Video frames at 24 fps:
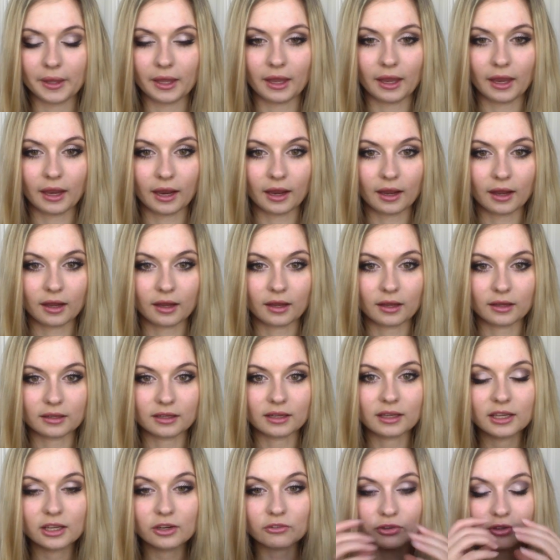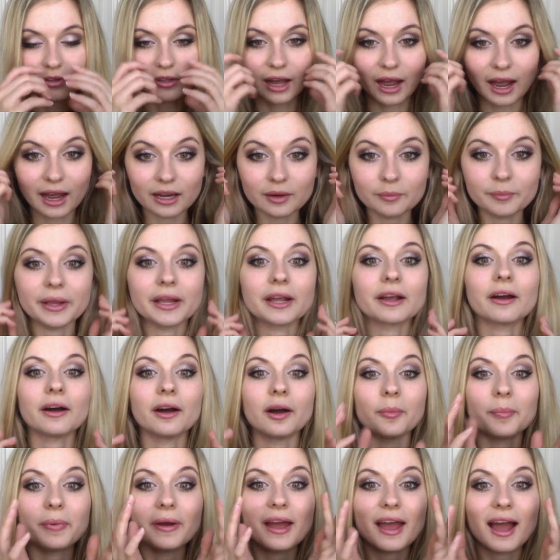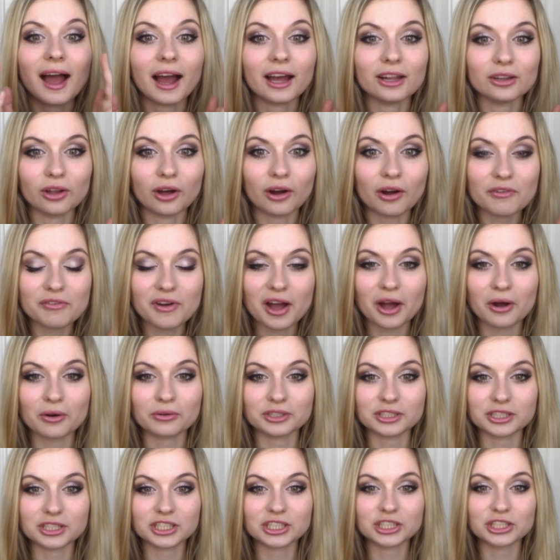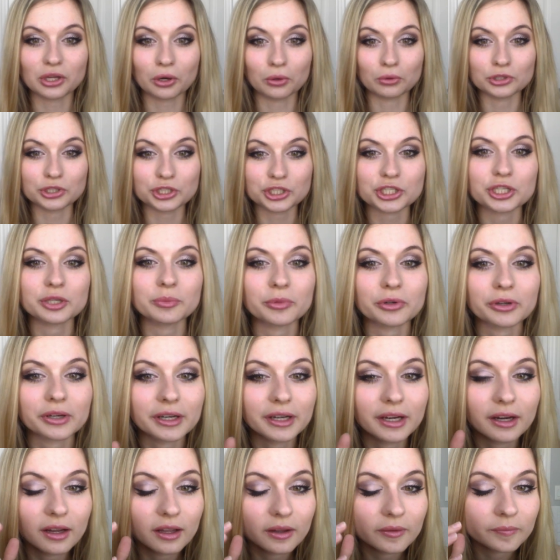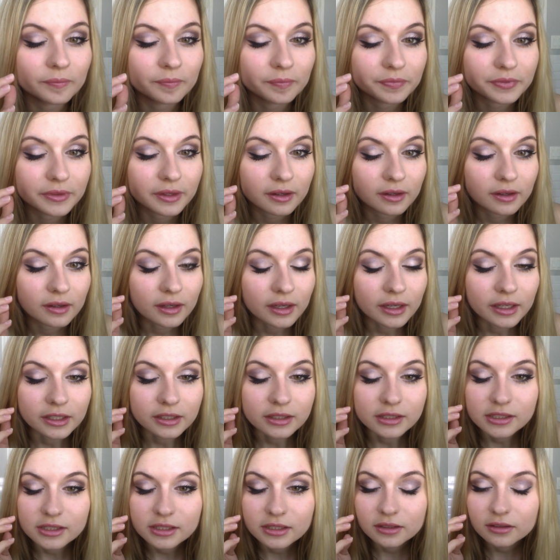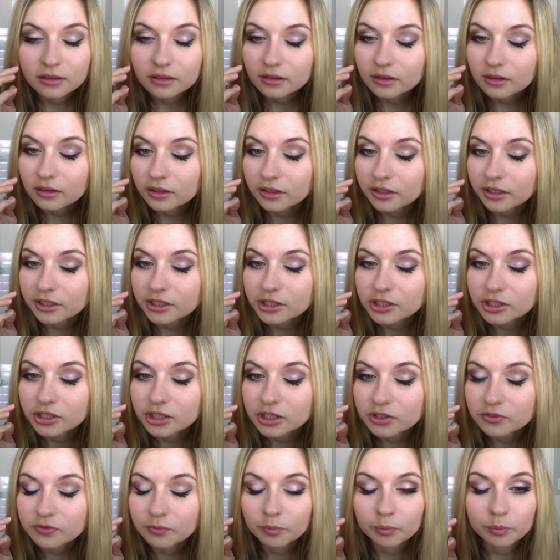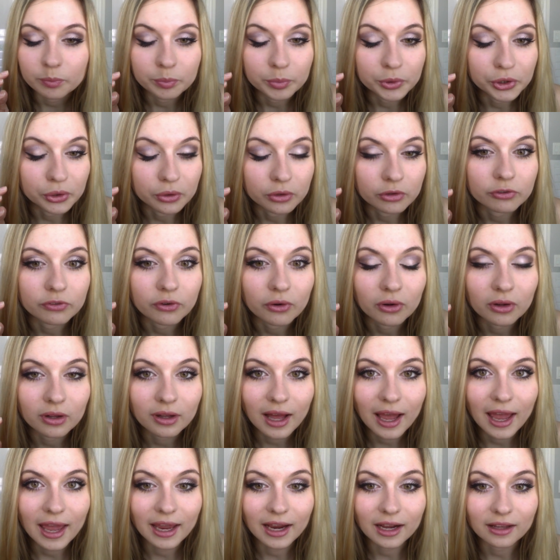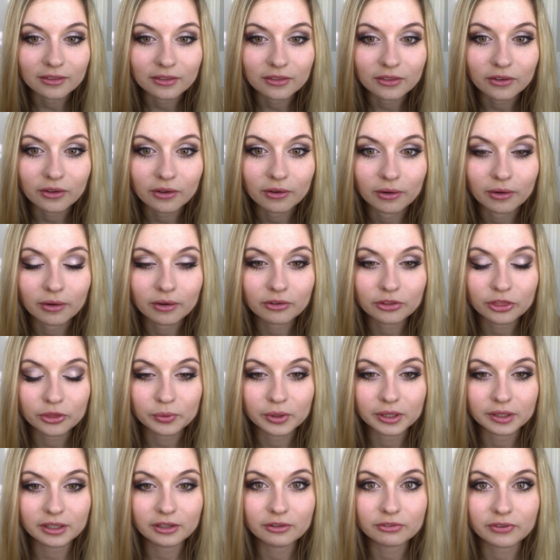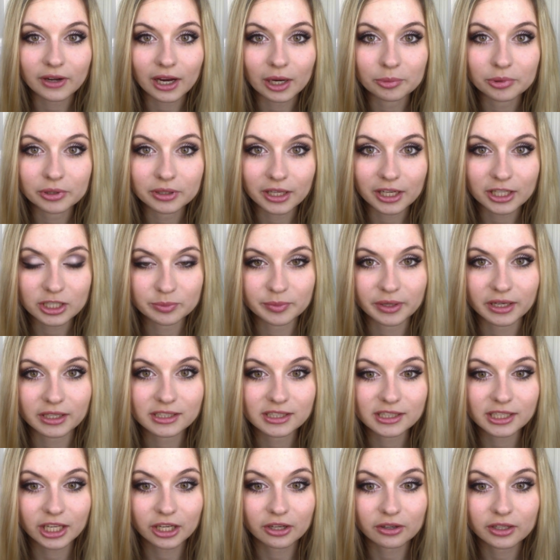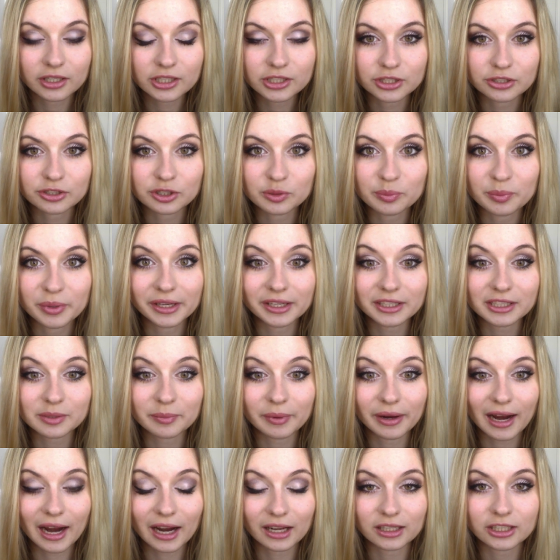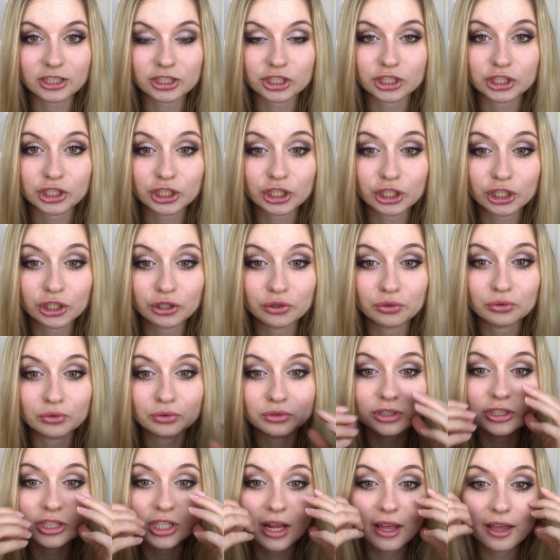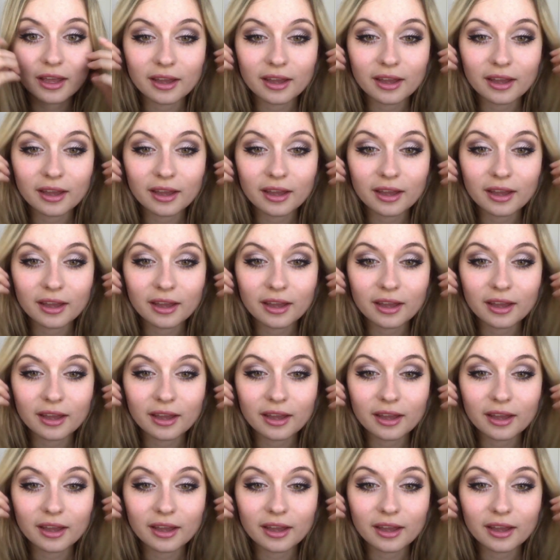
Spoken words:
and for the eye makeup, I love how it's so shimmery. It's it's just beautiful, and the 3D Fiber Lash Mascara just makes my eyelashes huge